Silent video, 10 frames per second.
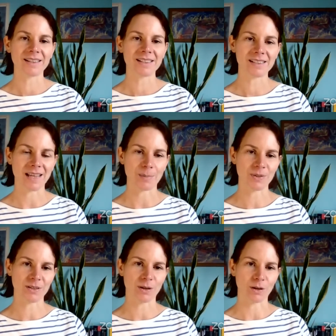
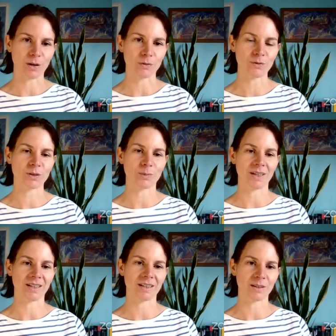steps of
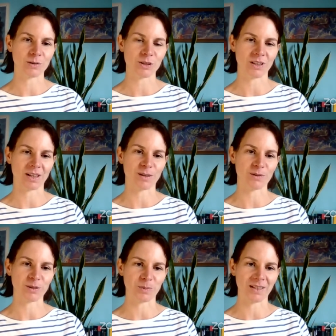somatic coaching,
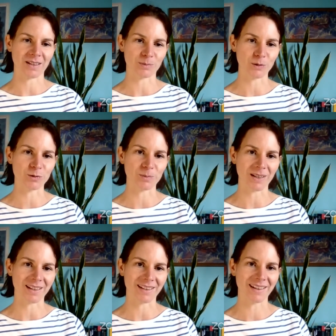of somatic
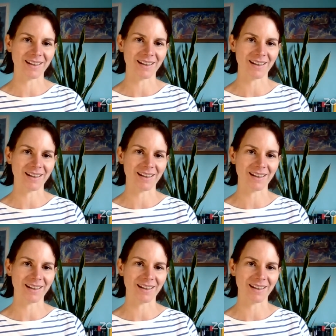movement,